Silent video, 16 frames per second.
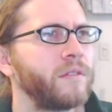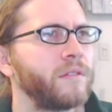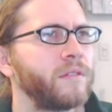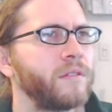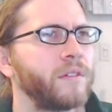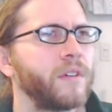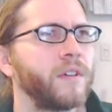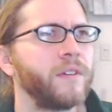
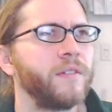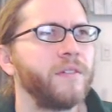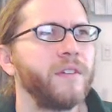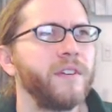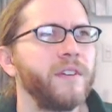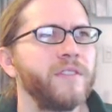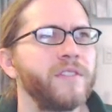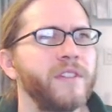I don't
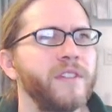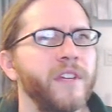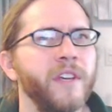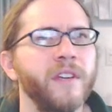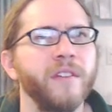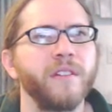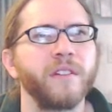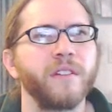
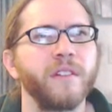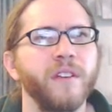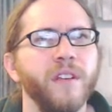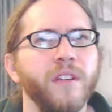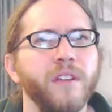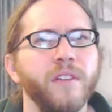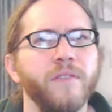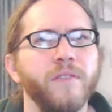understand
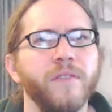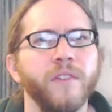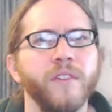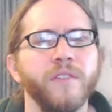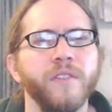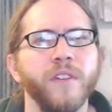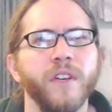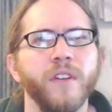any of this
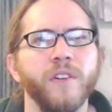yet.